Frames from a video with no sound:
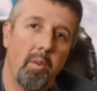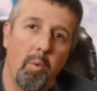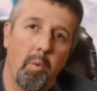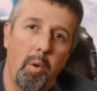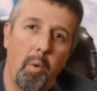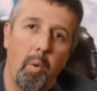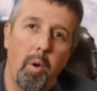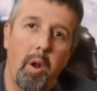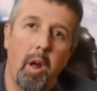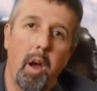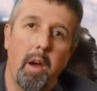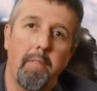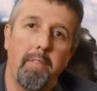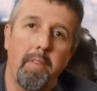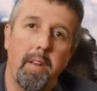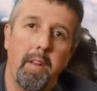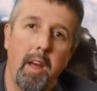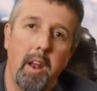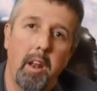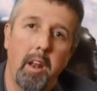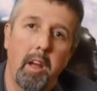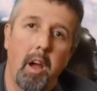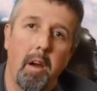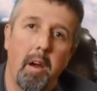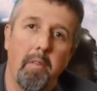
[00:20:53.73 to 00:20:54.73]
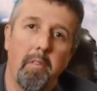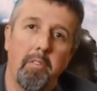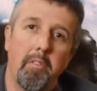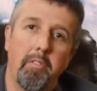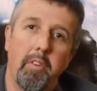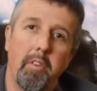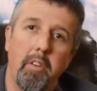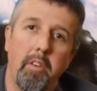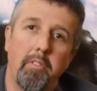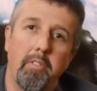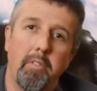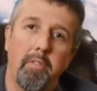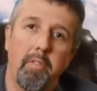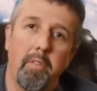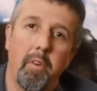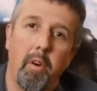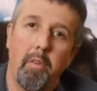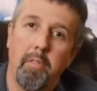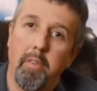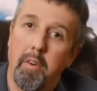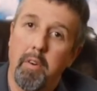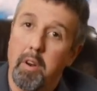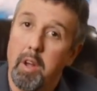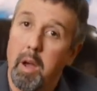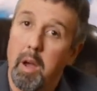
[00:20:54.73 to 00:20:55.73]
went off and had a conversation
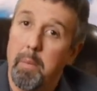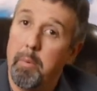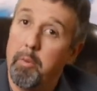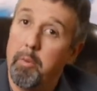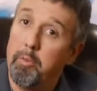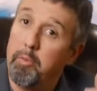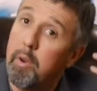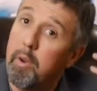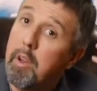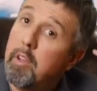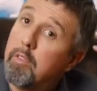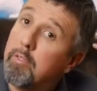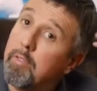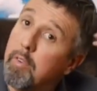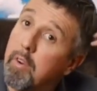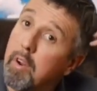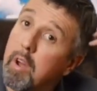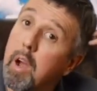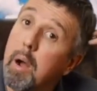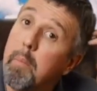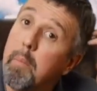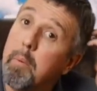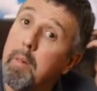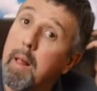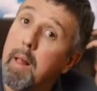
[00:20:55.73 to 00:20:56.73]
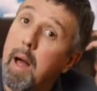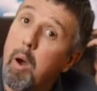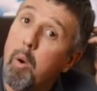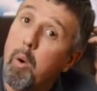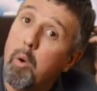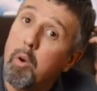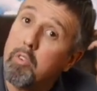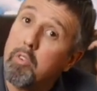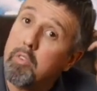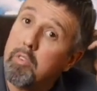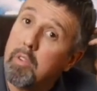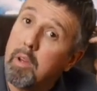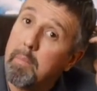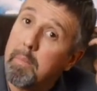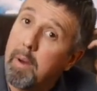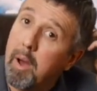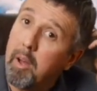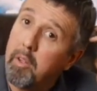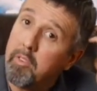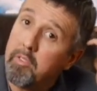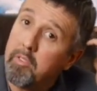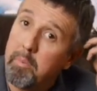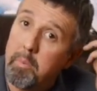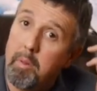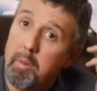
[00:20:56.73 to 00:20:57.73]
over a couple drinks for a couple hours
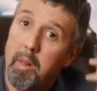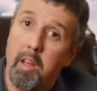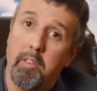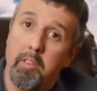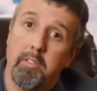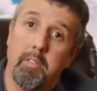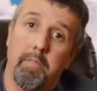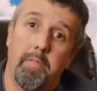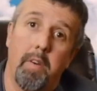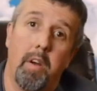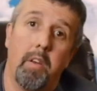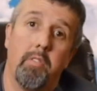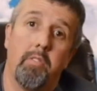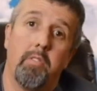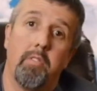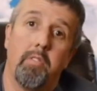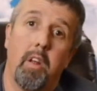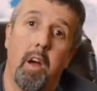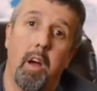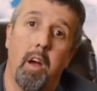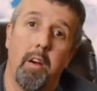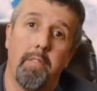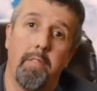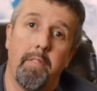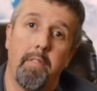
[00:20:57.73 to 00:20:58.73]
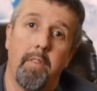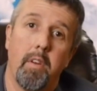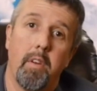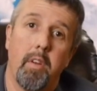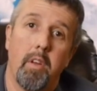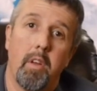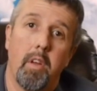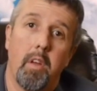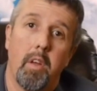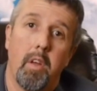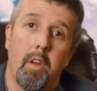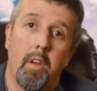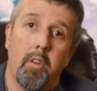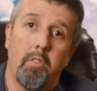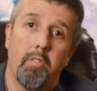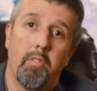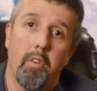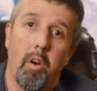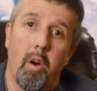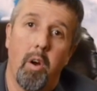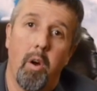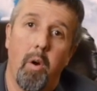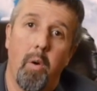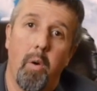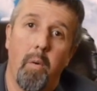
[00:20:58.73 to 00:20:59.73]
about some classified stuff.
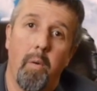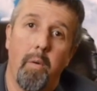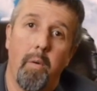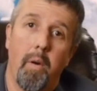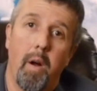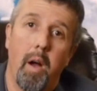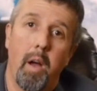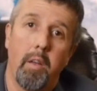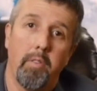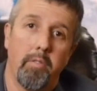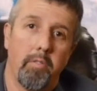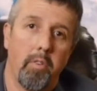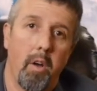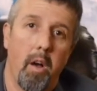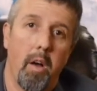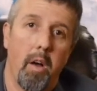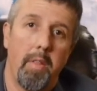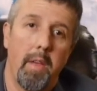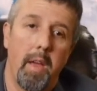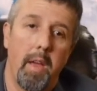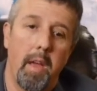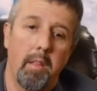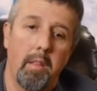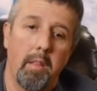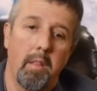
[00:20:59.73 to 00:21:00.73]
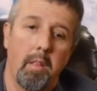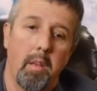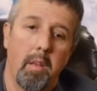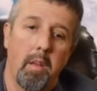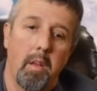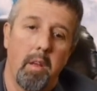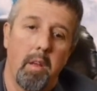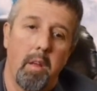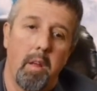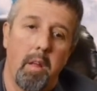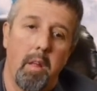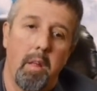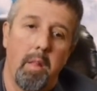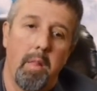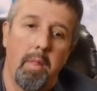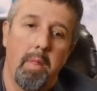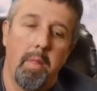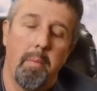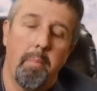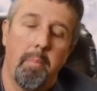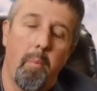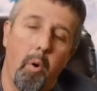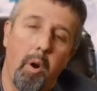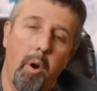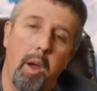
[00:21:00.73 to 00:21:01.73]
So I saw that
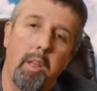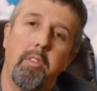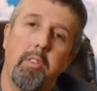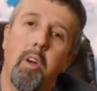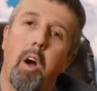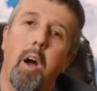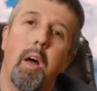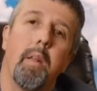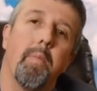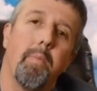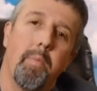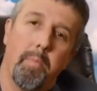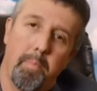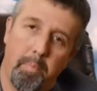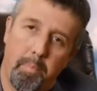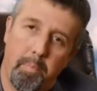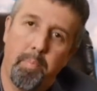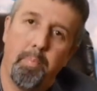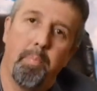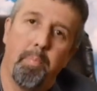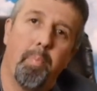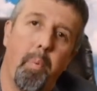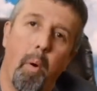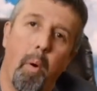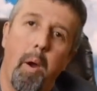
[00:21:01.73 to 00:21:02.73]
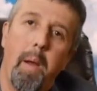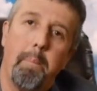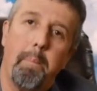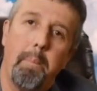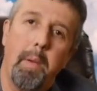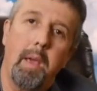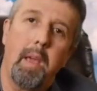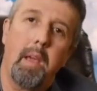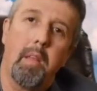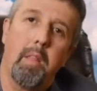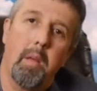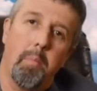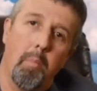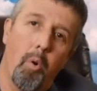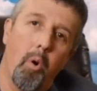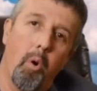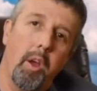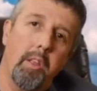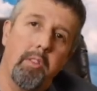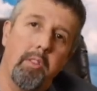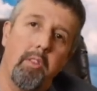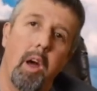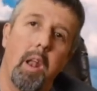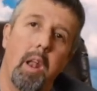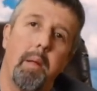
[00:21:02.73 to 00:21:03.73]
the more I taught, point being, the more
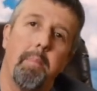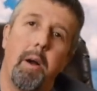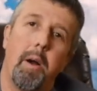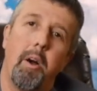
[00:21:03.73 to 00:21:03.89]
I taught